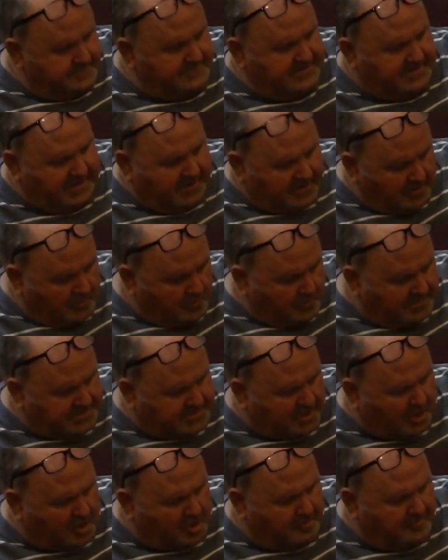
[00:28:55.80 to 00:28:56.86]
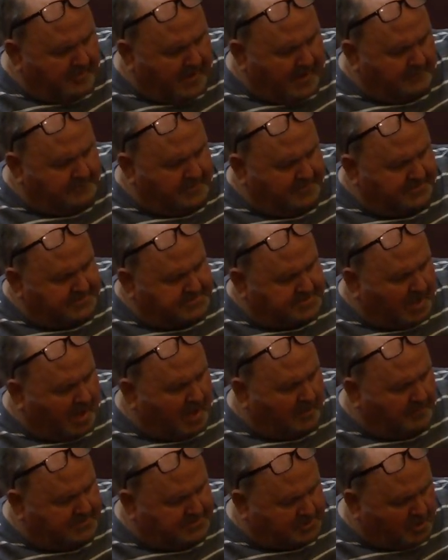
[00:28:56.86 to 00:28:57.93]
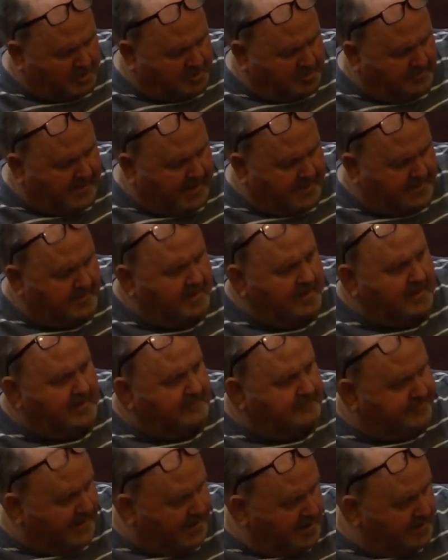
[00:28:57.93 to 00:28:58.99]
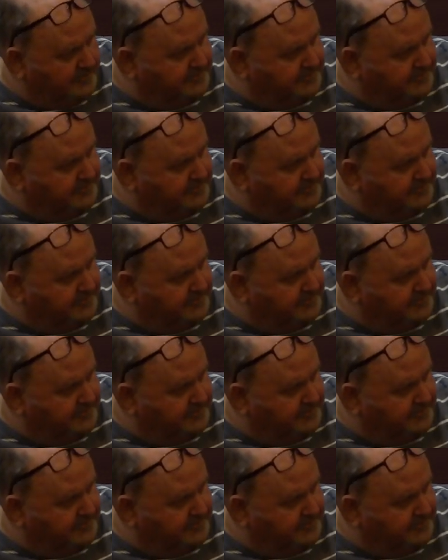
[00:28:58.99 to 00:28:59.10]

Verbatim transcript: dinner we talked about, Brother Todd. We talked about fair